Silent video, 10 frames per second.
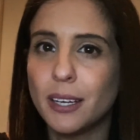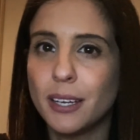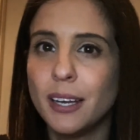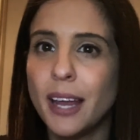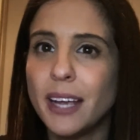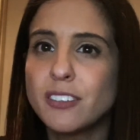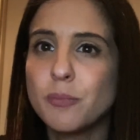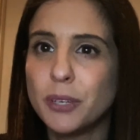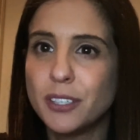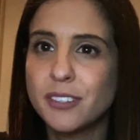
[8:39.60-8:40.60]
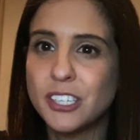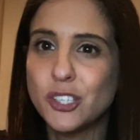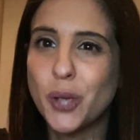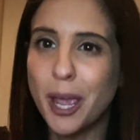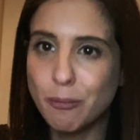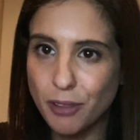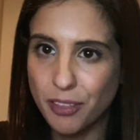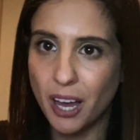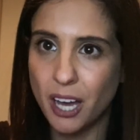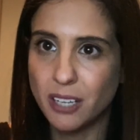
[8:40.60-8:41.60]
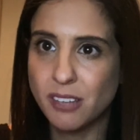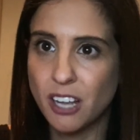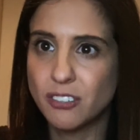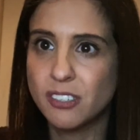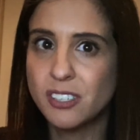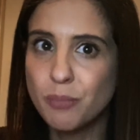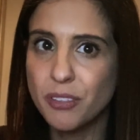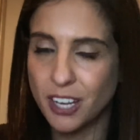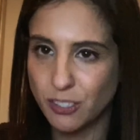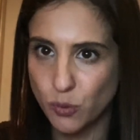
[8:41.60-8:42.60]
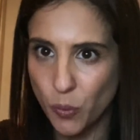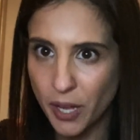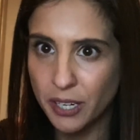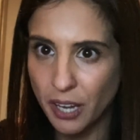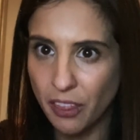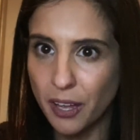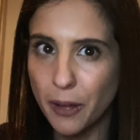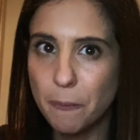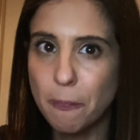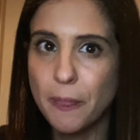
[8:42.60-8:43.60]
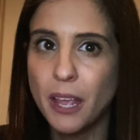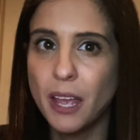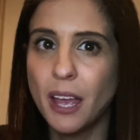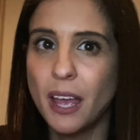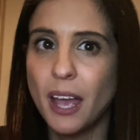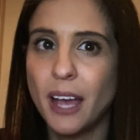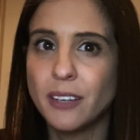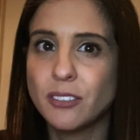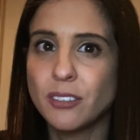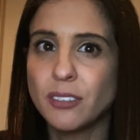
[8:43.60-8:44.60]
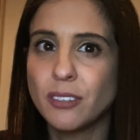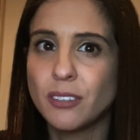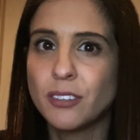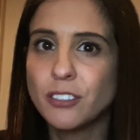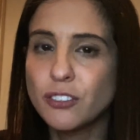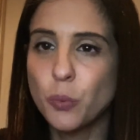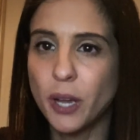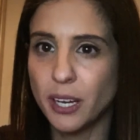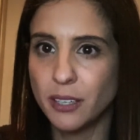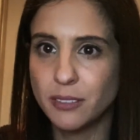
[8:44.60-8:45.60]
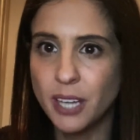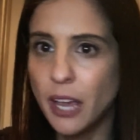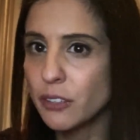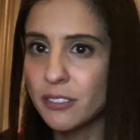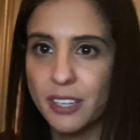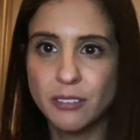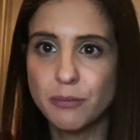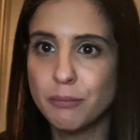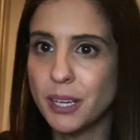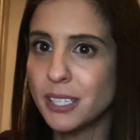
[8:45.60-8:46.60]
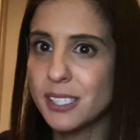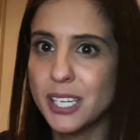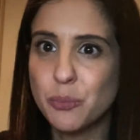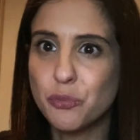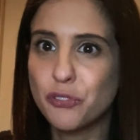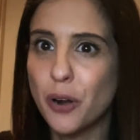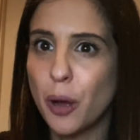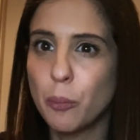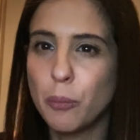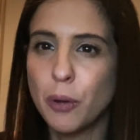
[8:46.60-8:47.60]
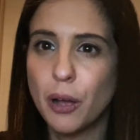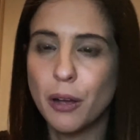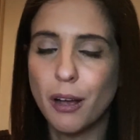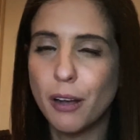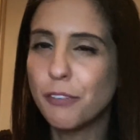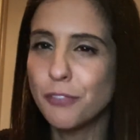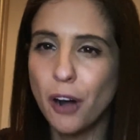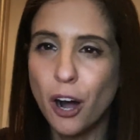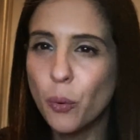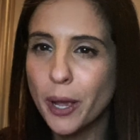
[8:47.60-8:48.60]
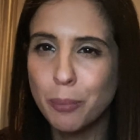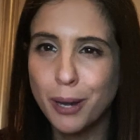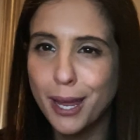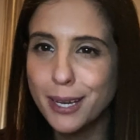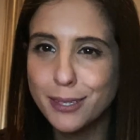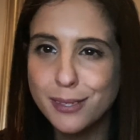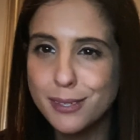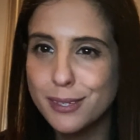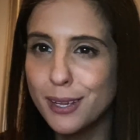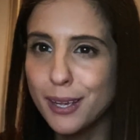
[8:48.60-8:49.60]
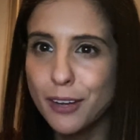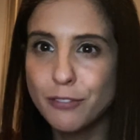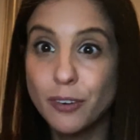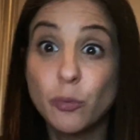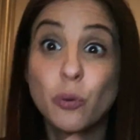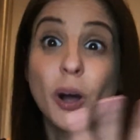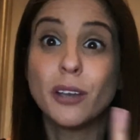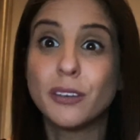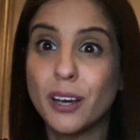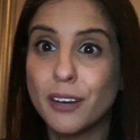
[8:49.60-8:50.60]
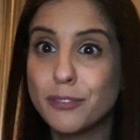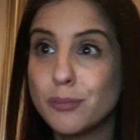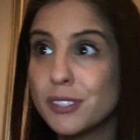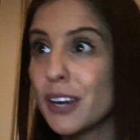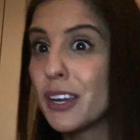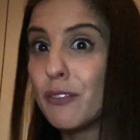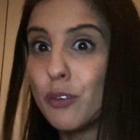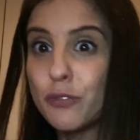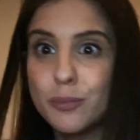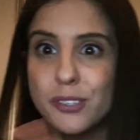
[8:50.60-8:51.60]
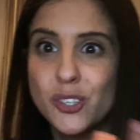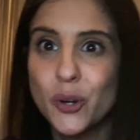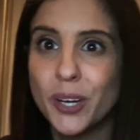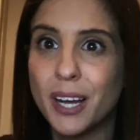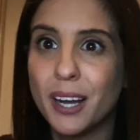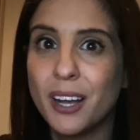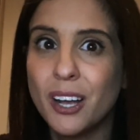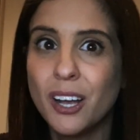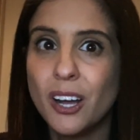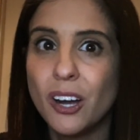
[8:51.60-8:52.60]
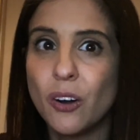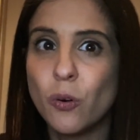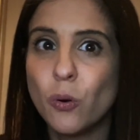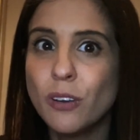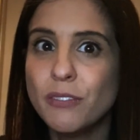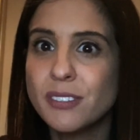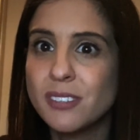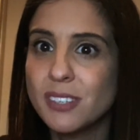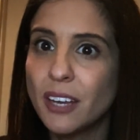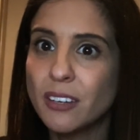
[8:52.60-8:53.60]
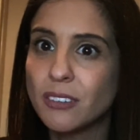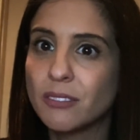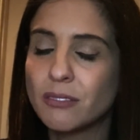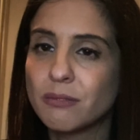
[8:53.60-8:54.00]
innate ability to empathize and to sympathize with one another. And this way, tales that may seem from a faraway place, from Rwanda, from Sarajevo, from Syria, all of a sudden